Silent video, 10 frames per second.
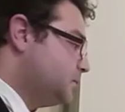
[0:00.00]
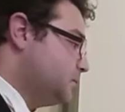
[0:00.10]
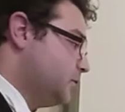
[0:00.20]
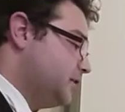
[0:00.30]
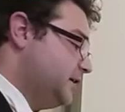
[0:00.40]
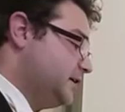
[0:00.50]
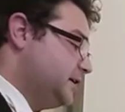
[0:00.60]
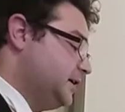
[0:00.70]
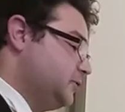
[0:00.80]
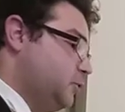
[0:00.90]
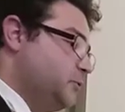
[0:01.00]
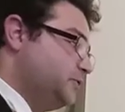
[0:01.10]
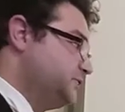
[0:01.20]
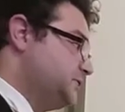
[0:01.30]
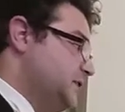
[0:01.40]
where it can
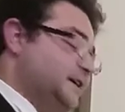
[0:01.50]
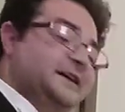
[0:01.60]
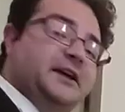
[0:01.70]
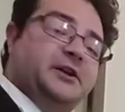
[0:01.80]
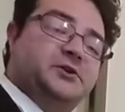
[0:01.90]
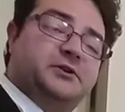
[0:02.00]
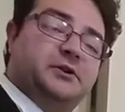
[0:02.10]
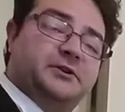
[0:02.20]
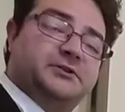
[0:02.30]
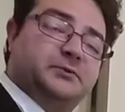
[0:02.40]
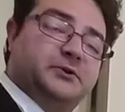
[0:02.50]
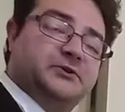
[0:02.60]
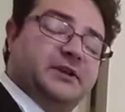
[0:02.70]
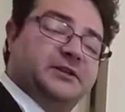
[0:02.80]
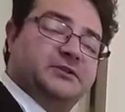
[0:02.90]
almost engage
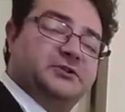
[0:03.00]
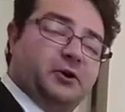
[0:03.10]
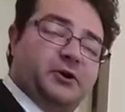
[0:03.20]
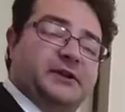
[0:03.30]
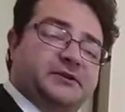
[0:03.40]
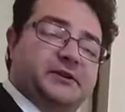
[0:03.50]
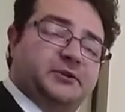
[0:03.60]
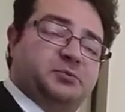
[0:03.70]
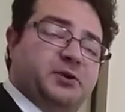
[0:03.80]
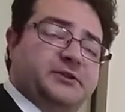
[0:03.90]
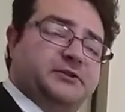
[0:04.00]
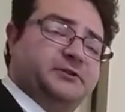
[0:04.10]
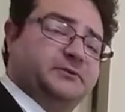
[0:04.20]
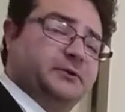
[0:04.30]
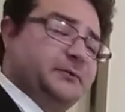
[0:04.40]
customers and start a sales
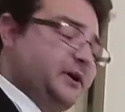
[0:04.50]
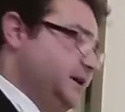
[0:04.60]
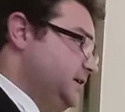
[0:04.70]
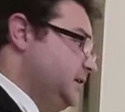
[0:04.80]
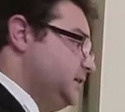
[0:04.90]
process of some kind.